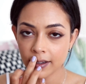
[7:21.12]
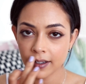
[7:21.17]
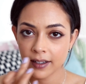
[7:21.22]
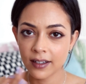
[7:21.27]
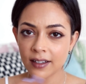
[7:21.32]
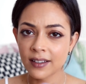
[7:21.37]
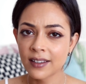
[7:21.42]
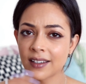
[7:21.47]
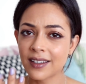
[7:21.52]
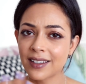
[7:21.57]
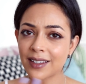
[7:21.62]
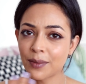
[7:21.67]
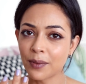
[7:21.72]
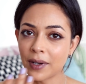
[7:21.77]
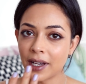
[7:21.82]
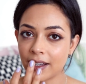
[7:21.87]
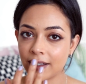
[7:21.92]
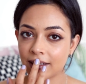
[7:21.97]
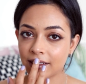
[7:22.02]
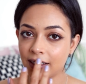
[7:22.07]
because the
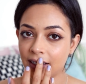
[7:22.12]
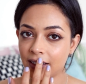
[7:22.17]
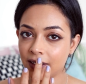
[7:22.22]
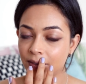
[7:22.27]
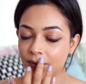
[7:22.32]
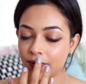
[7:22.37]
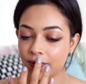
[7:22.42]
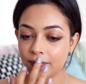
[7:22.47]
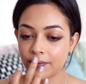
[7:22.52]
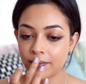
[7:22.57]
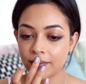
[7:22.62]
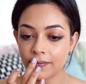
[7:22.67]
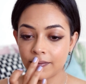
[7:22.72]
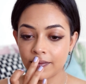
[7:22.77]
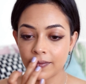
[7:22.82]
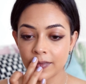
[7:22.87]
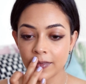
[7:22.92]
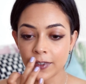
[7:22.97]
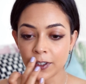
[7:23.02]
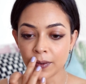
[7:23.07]
sweat is kind of
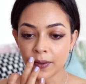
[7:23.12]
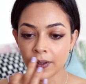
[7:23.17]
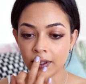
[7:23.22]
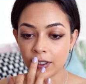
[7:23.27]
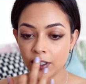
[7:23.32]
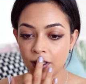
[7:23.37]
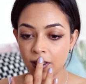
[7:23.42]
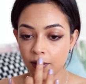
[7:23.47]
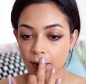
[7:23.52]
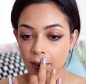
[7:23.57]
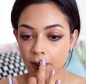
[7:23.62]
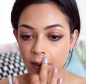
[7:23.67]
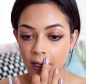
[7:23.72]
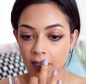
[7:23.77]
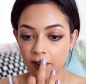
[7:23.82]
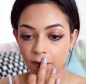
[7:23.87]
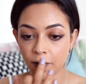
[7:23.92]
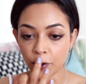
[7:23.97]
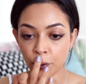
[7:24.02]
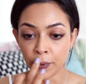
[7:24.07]
doing the dewy
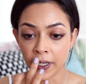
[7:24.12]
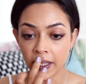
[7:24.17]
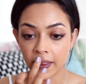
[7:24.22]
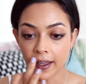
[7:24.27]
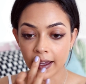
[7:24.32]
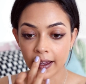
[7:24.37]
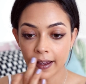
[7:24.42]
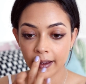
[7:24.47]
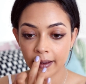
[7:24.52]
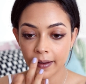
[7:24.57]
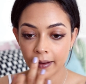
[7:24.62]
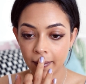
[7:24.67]
work for me there.